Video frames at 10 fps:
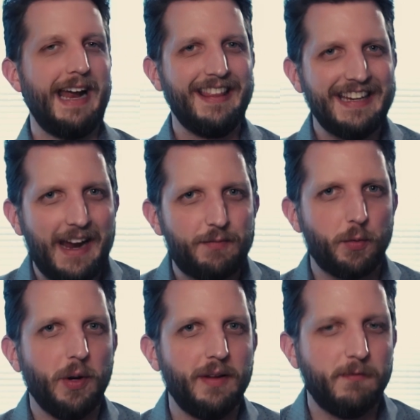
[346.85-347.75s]
And then you have
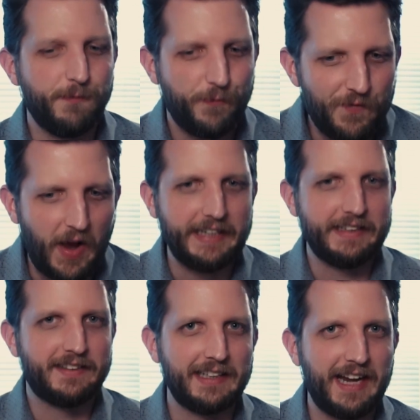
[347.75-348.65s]
to really
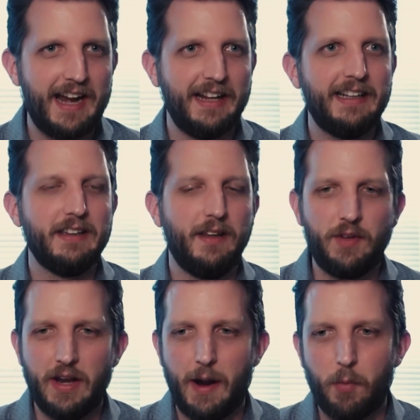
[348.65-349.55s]
fight to kind of
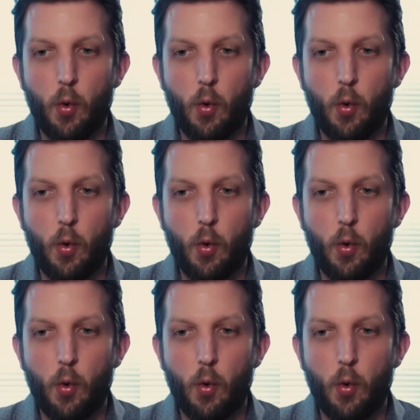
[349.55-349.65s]
lift it up,